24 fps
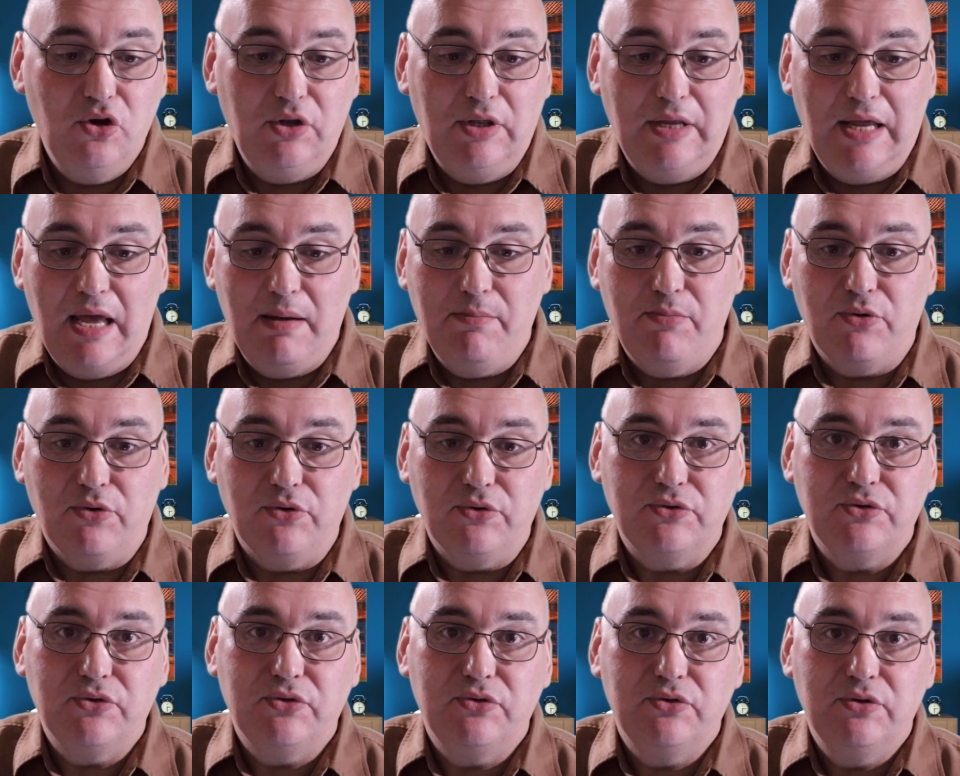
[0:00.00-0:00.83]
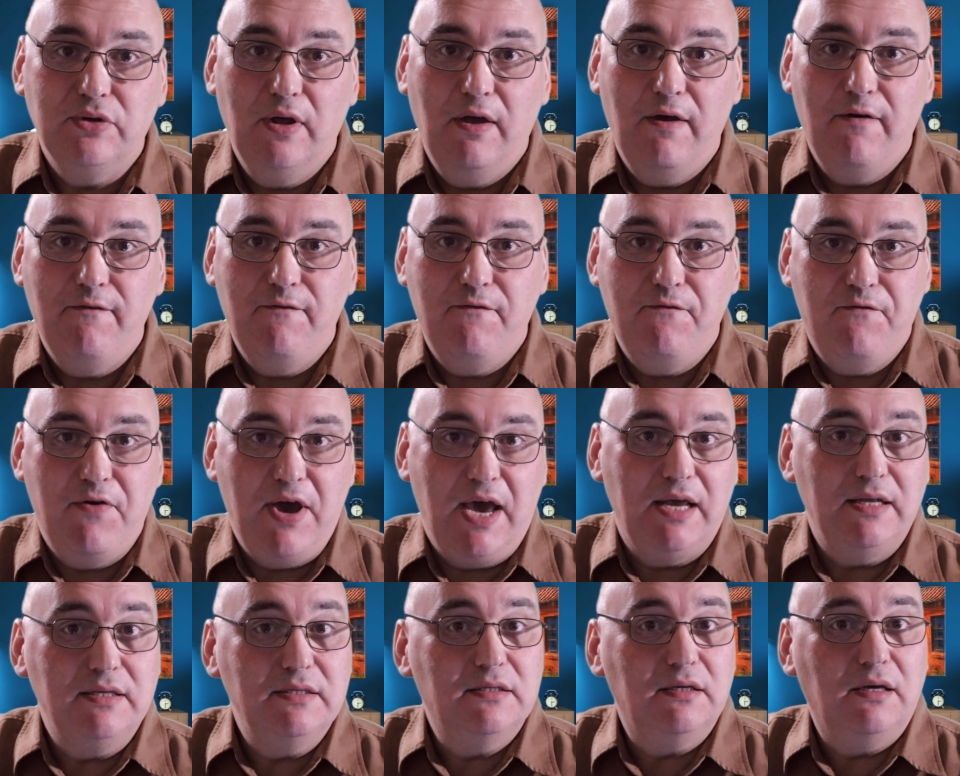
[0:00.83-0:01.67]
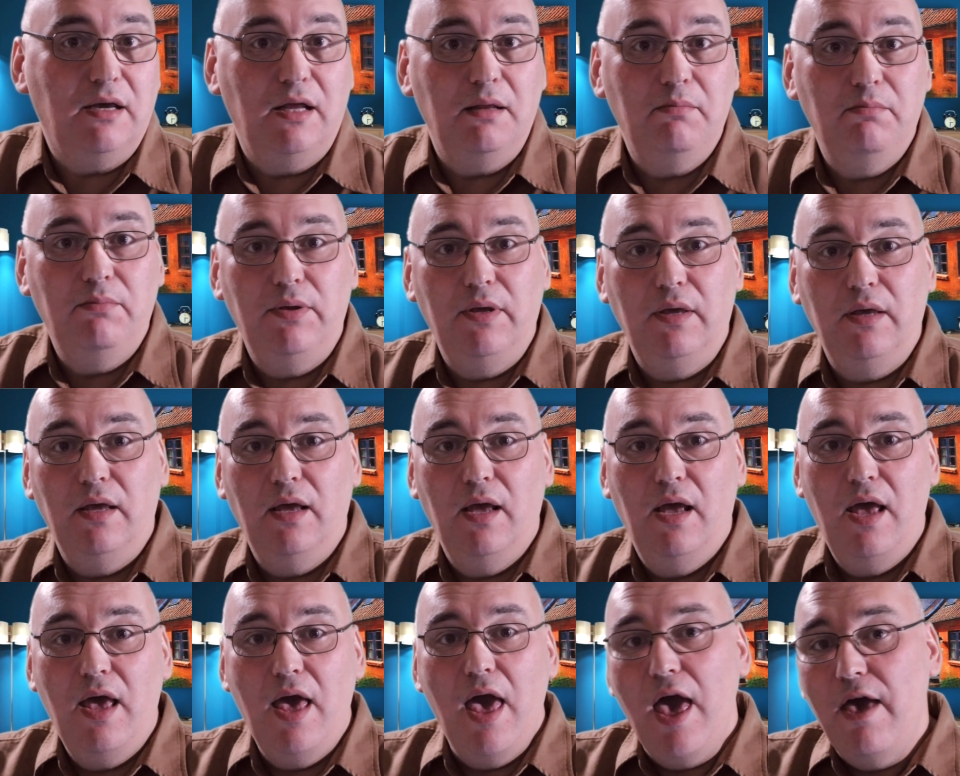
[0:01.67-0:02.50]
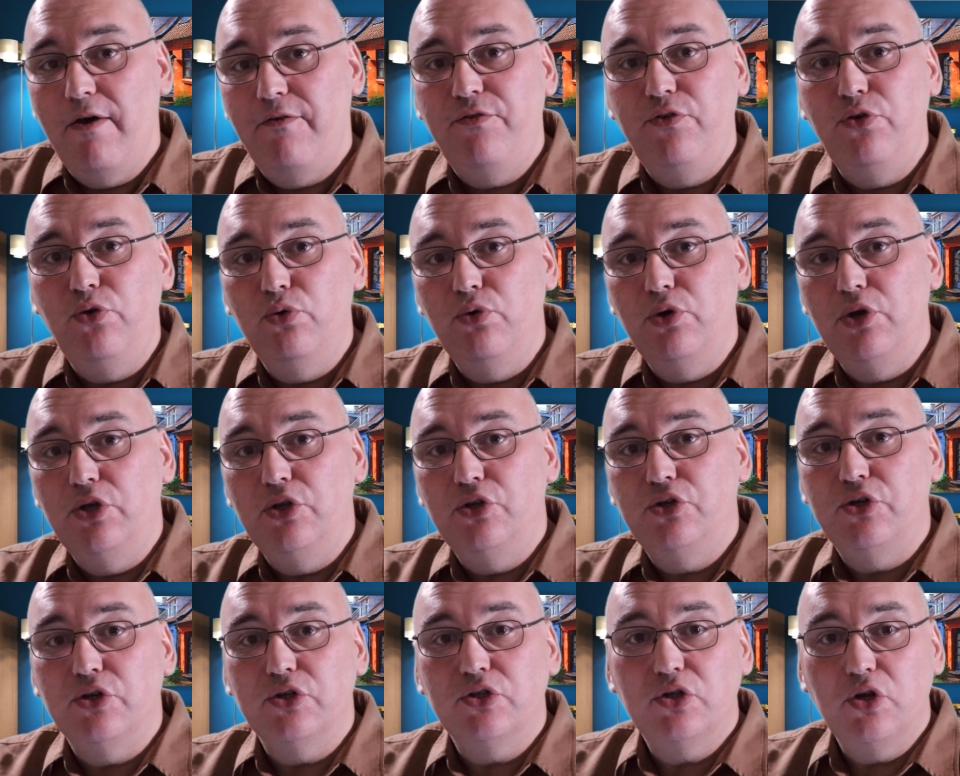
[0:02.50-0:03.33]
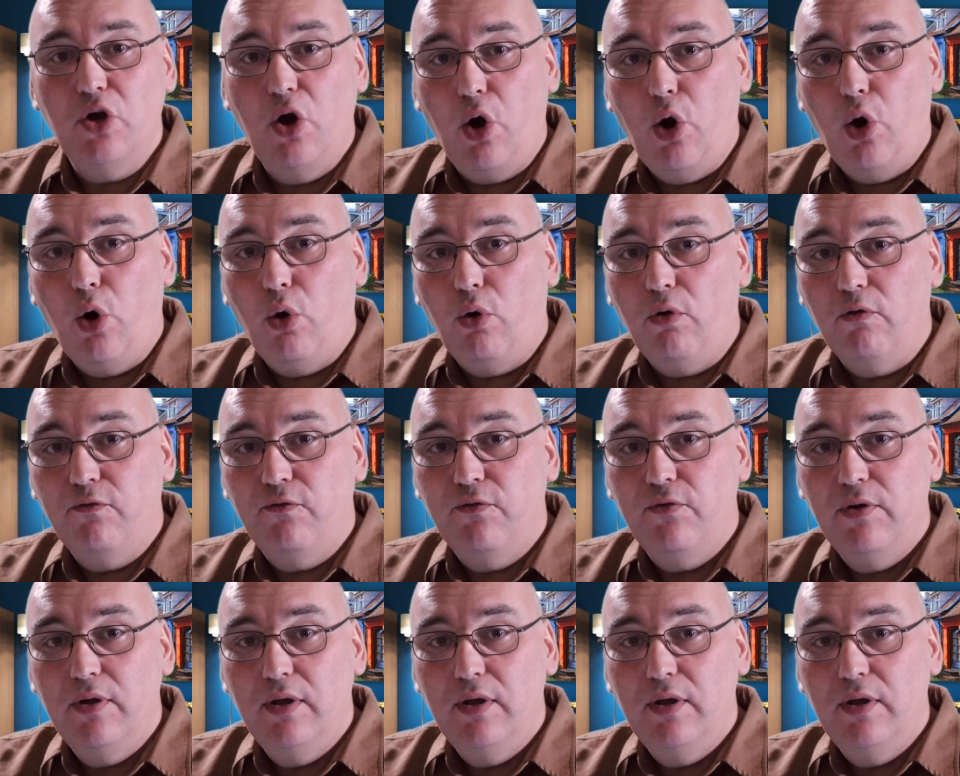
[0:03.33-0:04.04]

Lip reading: neighbor's fence can be a few inches off